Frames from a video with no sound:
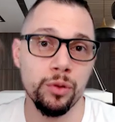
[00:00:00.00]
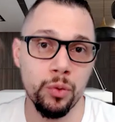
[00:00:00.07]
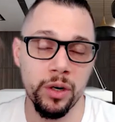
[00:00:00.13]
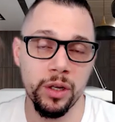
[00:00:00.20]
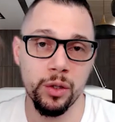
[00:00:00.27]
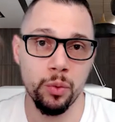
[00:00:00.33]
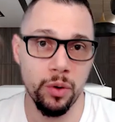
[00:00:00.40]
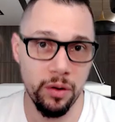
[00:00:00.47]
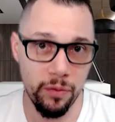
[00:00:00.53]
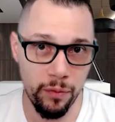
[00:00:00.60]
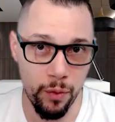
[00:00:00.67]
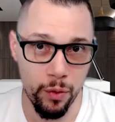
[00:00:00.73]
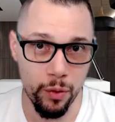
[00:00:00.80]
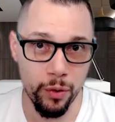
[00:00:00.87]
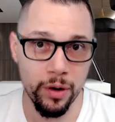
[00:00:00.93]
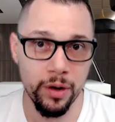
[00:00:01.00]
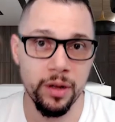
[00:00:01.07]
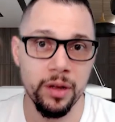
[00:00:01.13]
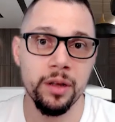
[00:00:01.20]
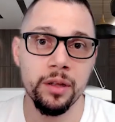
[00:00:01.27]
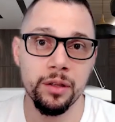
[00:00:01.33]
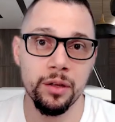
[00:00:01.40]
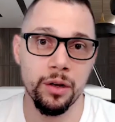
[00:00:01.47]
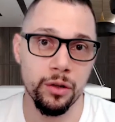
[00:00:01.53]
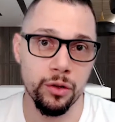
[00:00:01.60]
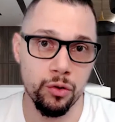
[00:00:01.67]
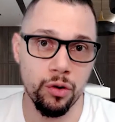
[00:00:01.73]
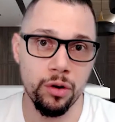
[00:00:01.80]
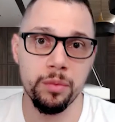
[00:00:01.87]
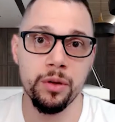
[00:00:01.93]
2024 to
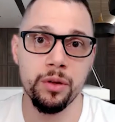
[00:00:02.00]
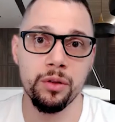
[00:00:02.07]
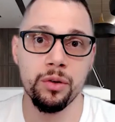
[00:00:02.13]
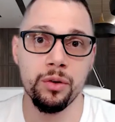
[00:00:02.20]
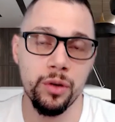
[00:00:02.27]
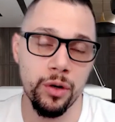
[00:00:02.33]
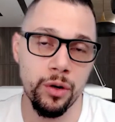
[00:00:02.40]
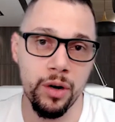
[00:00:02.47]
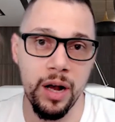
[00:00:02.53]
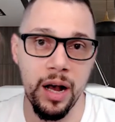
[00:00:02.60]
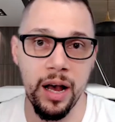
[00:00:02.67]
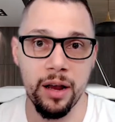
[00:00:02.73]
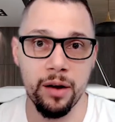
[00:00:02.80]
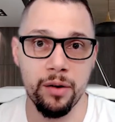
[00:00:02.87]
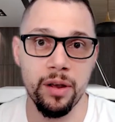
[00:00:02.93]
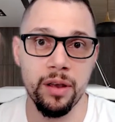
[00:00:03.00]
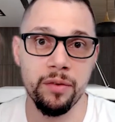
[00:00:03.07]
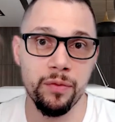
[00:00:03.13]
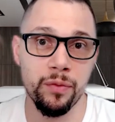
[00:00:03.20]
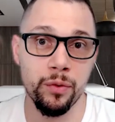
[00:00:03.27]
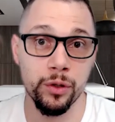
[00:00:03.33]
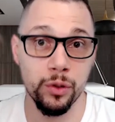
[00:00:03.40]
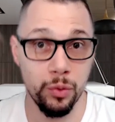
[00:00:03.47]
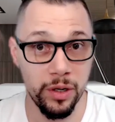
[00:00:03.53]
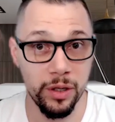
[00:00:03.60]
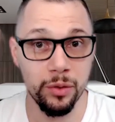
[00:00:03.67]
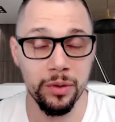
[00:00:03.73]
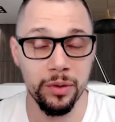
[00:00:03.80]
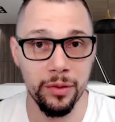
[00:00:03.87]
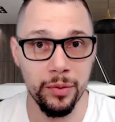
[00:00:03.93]
contribute to your IRA for
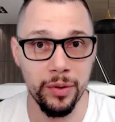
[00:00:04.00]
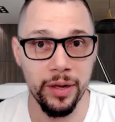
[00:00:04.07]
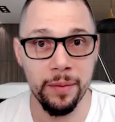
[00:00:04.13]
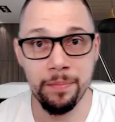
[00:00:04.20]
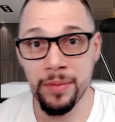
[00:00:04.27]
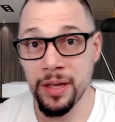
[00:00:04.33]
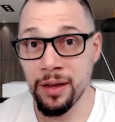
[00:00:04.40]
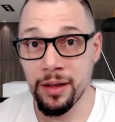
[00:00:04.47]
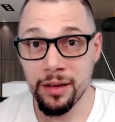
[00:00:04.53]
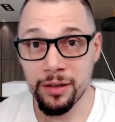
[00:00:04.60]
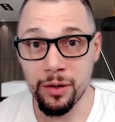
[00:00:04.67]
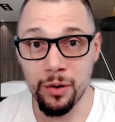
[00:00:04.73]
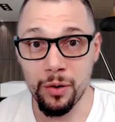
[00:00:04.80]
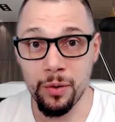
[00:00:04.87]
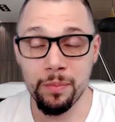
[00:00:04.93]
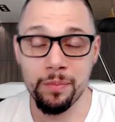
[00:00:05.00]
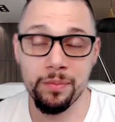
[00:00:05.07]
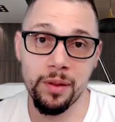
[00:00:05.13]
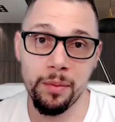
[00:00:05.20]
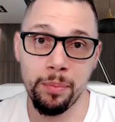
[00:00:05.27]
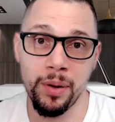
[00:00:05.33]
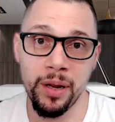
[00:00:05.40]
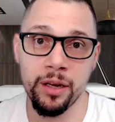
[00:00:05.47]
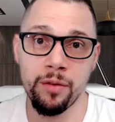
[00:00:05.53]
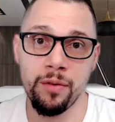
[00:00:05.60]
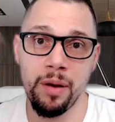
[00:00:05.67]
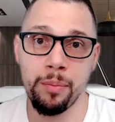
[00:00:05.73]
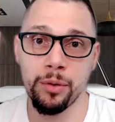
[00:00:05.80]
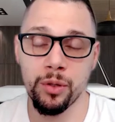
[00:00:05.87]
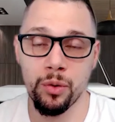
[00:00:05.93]
2023. So plenty of
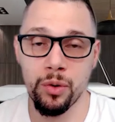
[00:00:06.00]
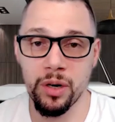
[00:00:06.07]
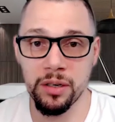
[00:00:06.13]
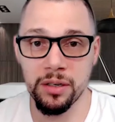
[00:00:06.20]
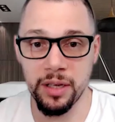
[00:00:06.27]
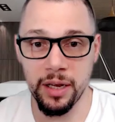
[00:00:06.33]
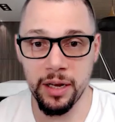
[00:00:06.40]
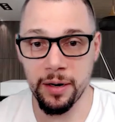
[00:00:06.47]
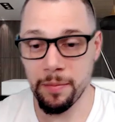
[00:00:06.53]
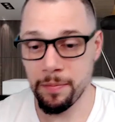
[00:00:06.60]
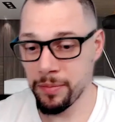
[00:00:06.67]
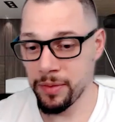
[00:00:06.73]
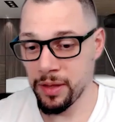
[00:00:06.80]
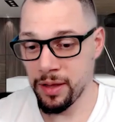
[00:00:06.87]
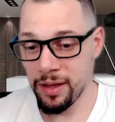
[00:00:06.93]
opportunities there.